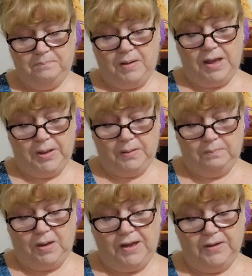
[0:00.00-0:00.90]

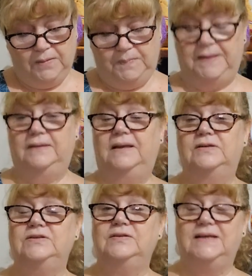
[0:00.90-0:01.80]
biopic in
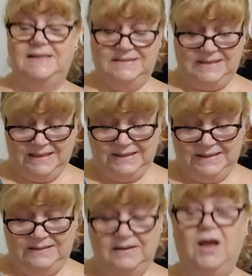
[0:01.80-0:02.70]

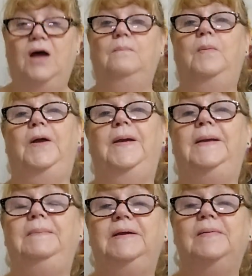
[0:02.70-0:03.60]
2018,
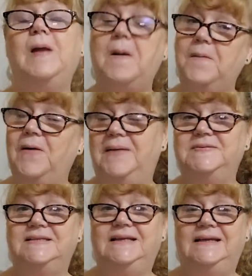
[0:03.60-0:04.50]
Bohemian
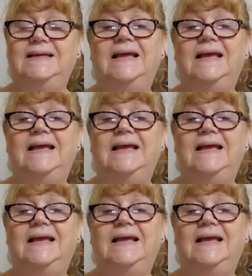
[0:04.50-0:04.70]
Rhapsody.